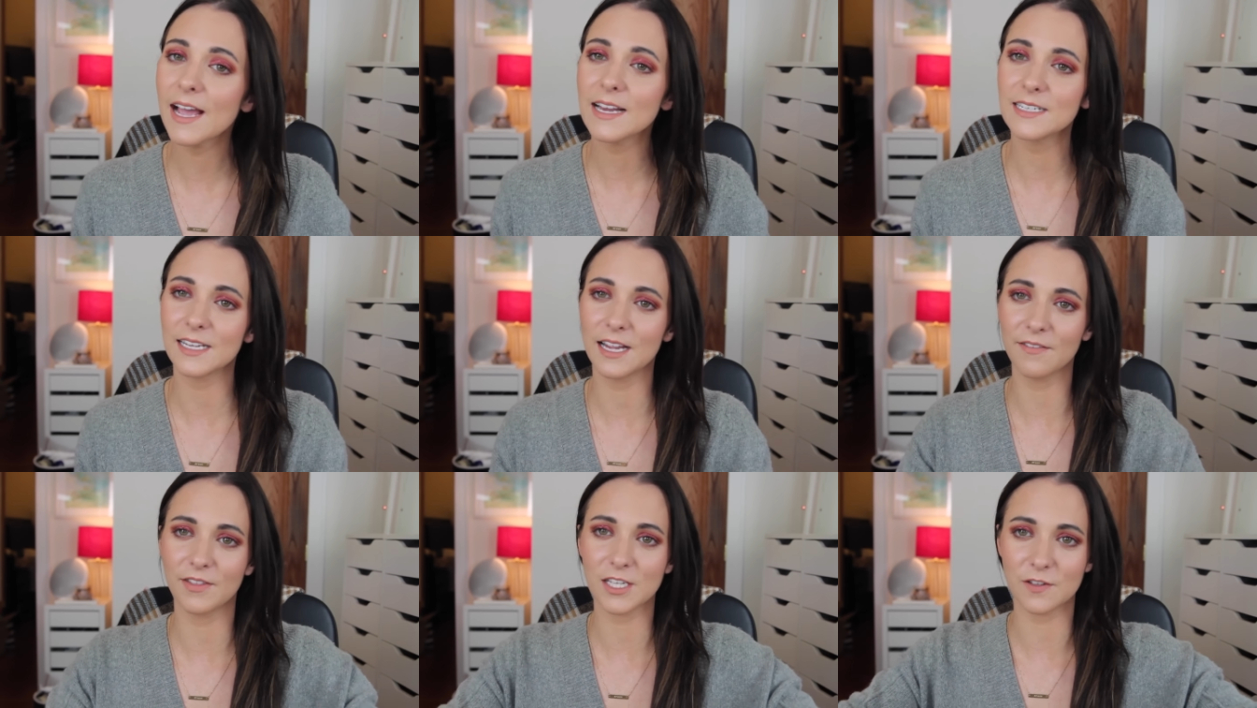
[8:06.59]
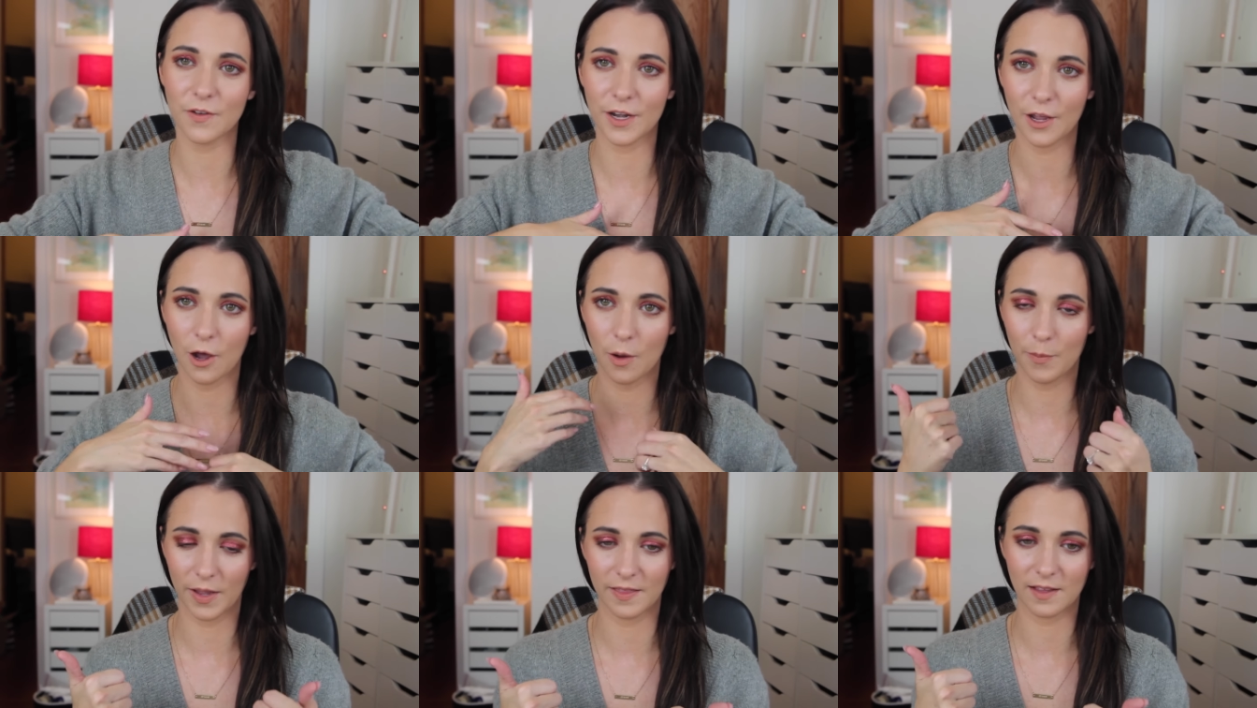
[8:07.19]
And give this
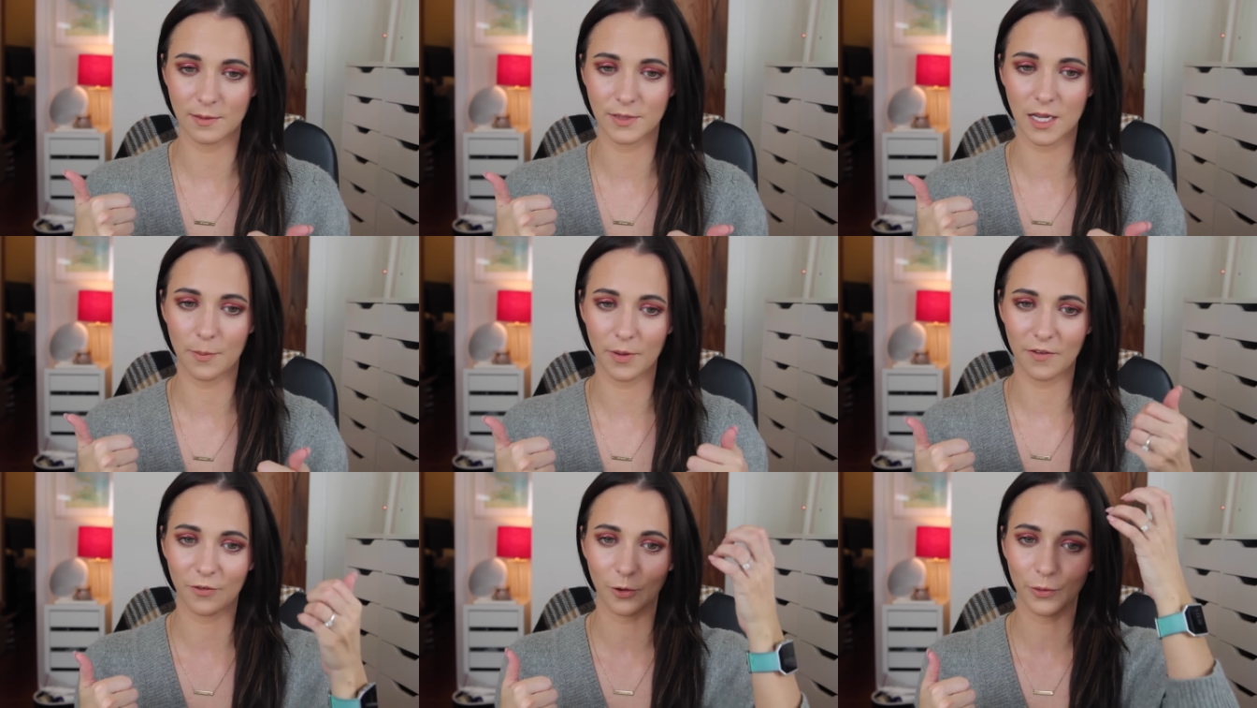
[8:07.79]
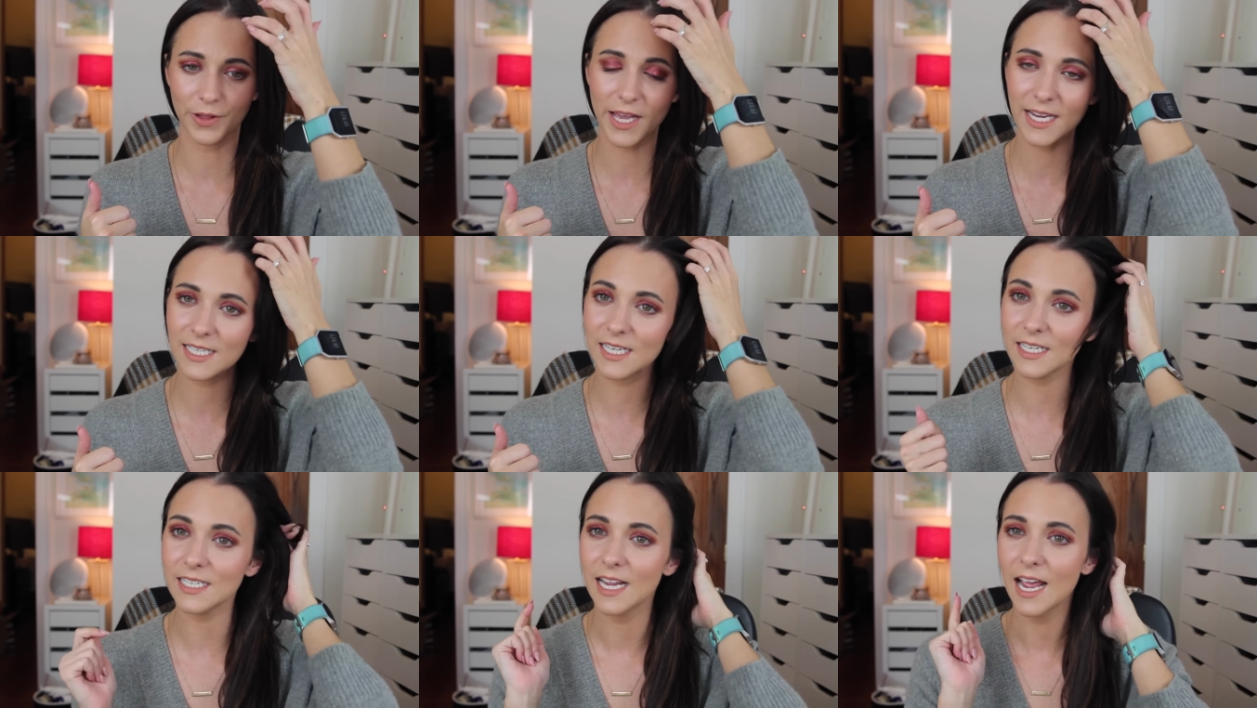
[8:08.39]
video a big thumbs up if you
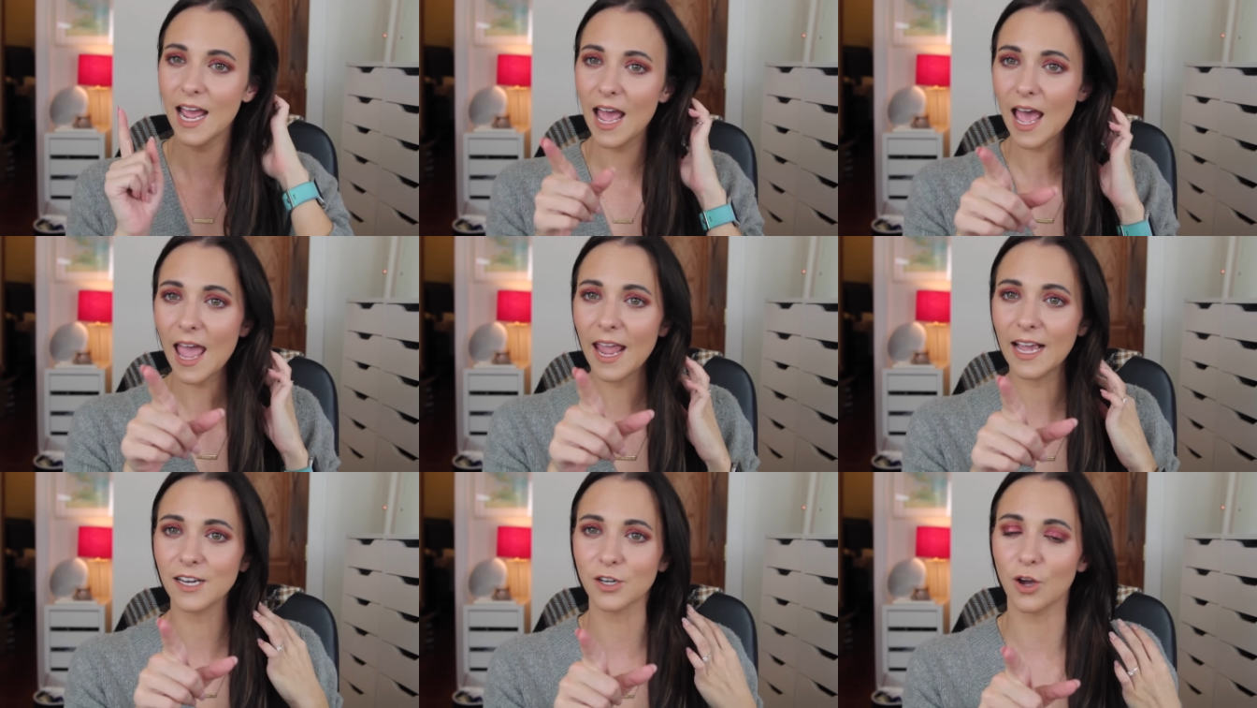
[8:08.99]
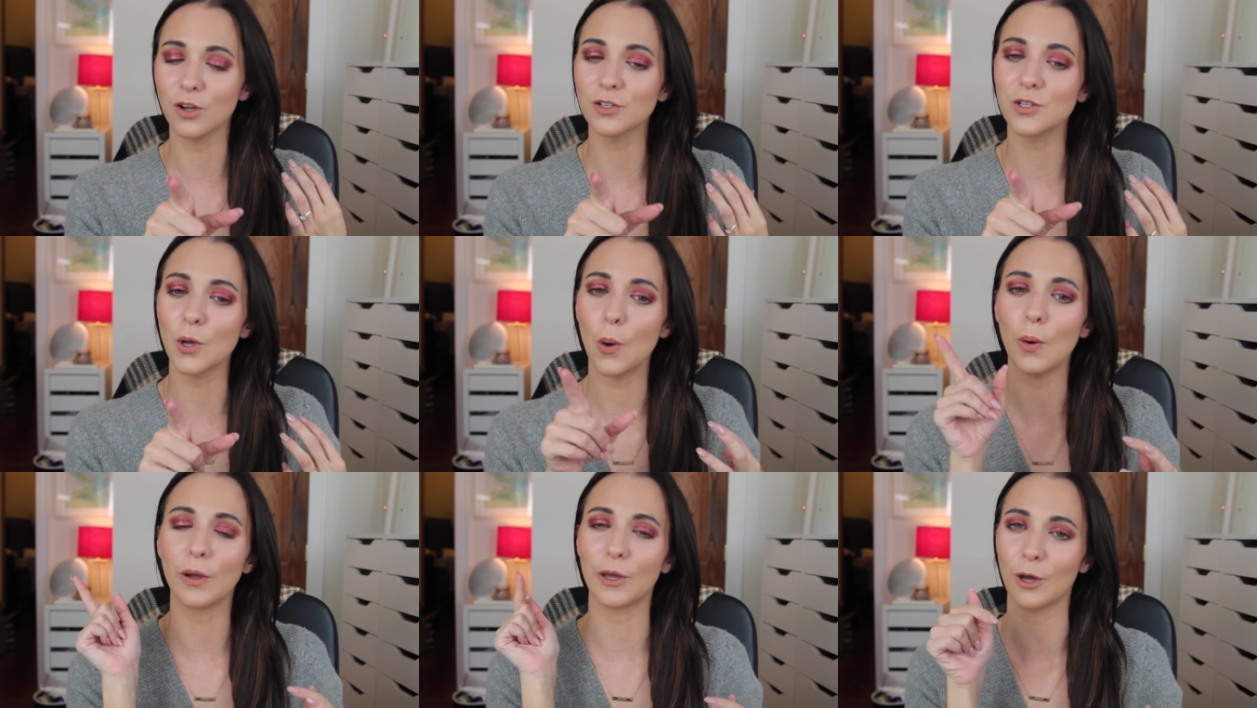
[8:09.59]
liked it. And
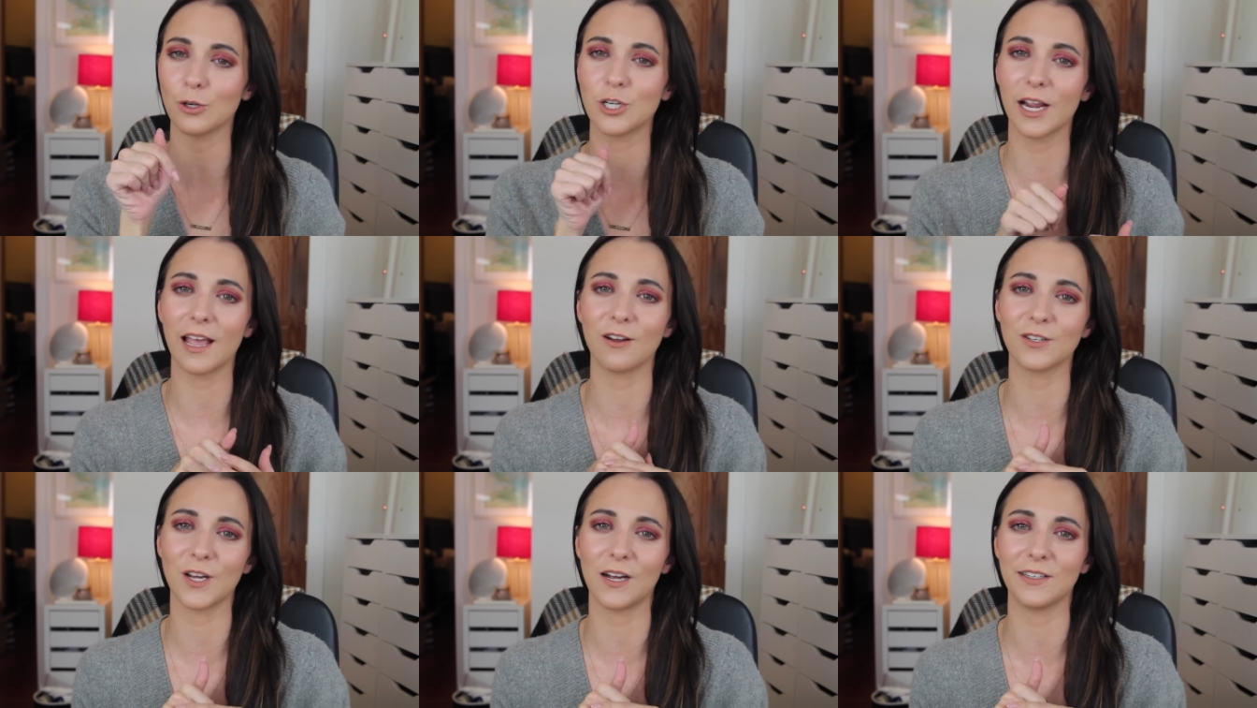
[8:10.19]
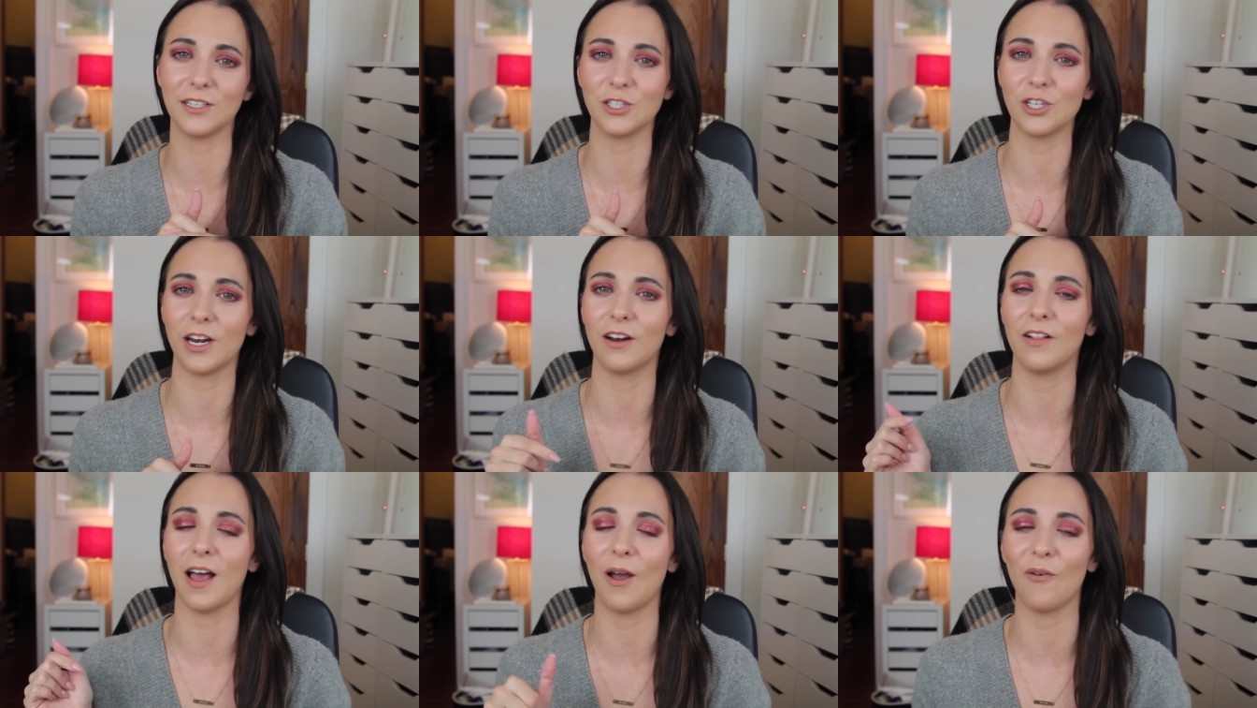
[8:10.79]
also, go check out Tati's
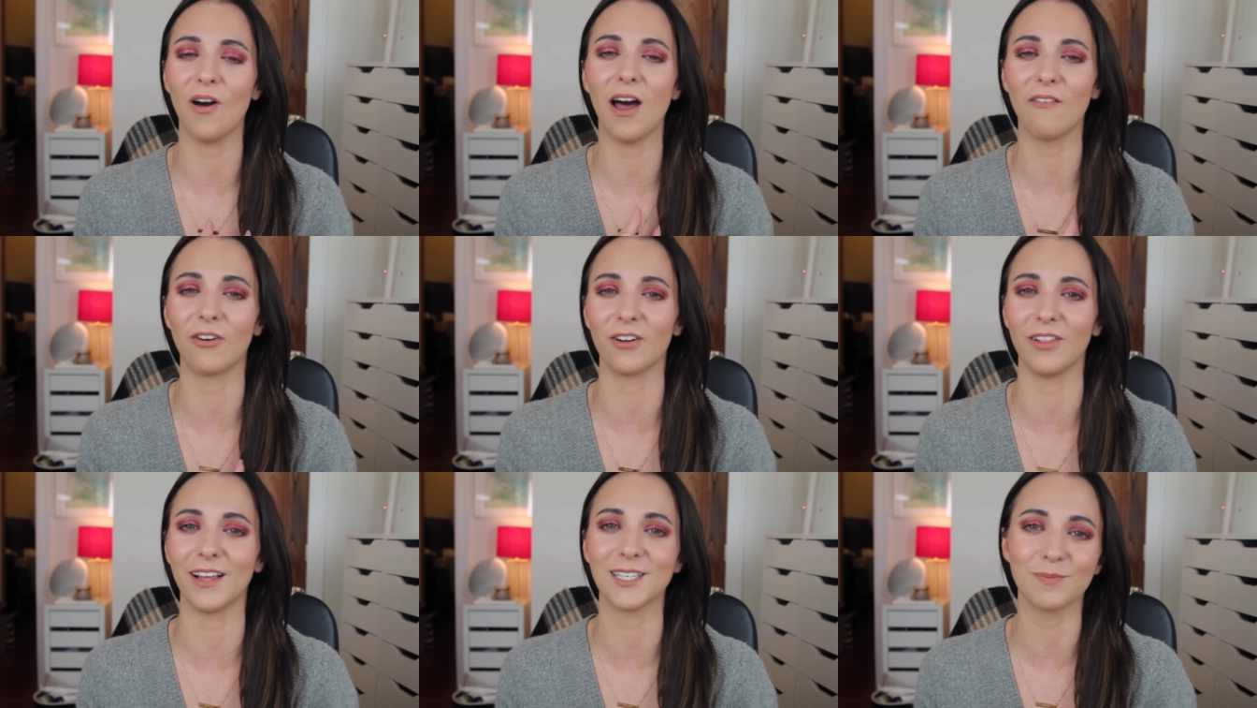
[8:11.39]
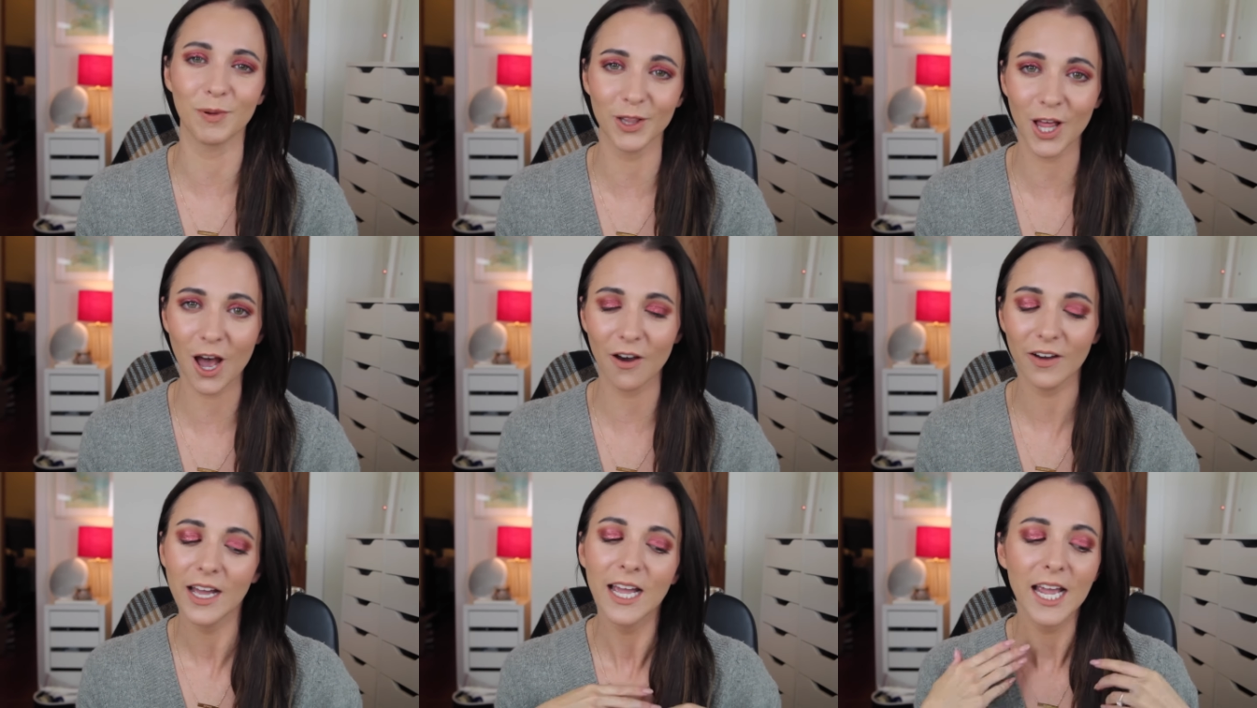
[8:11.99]
channel. I will have her linked
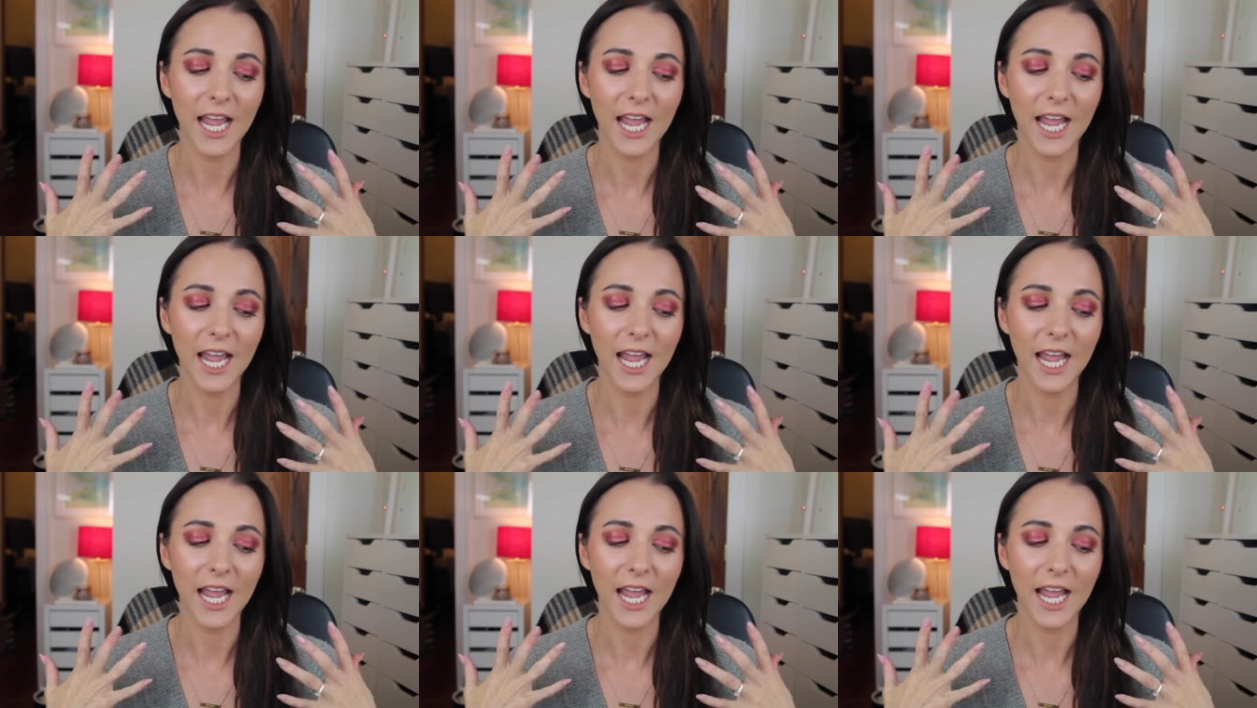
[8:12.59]
below,